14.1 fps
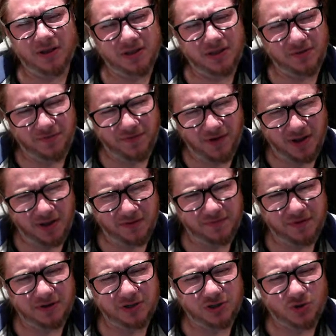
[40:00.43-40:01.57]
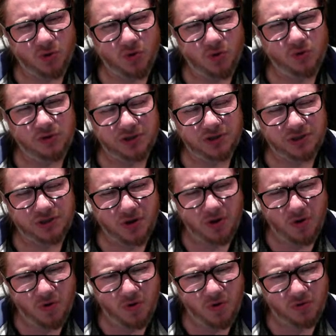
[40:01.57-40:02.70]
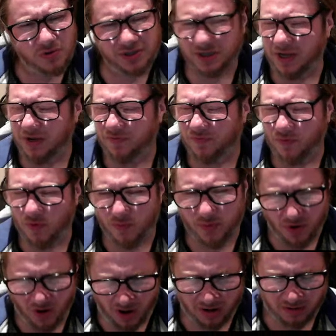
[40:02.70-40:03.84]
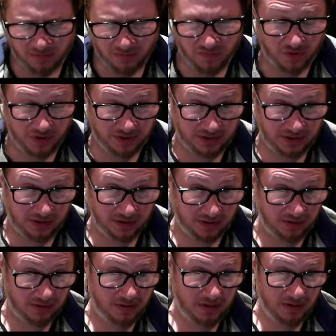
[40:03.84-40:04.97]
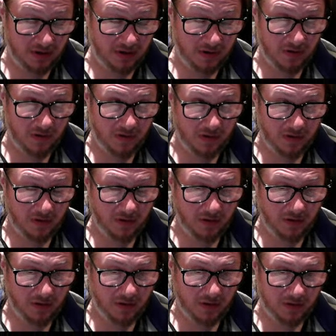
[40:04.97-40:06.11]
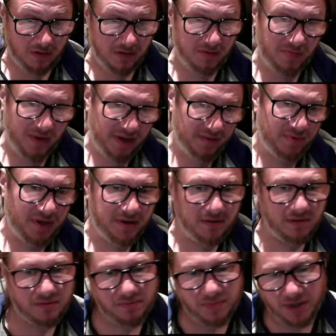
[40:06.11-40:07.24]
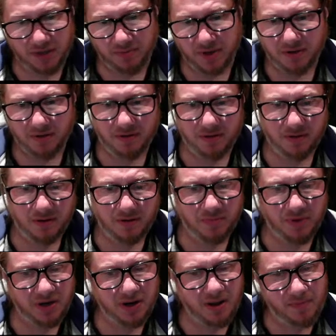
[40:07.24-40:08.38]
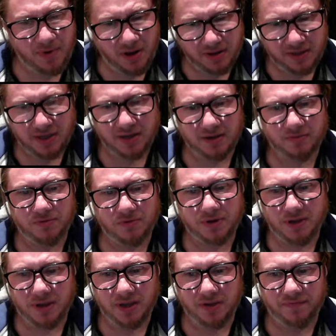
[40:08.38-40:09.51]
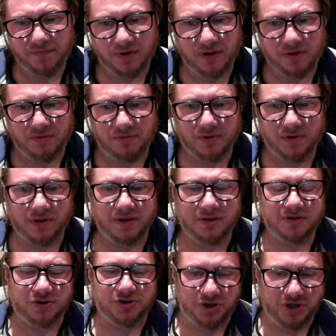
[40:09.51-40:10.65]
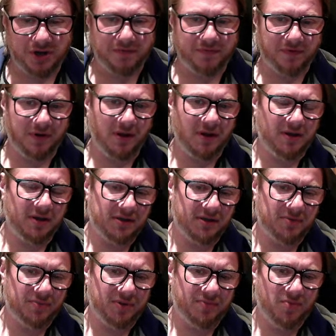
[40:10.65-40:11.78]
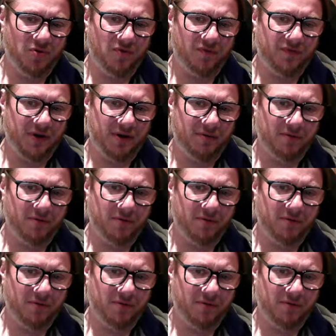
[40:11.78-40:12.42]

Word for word: e5, there is also c4 pawn for instance. Uh, maybe, maybe. But I'm liking rook e3 and rook g3, I guess, a bit more for now.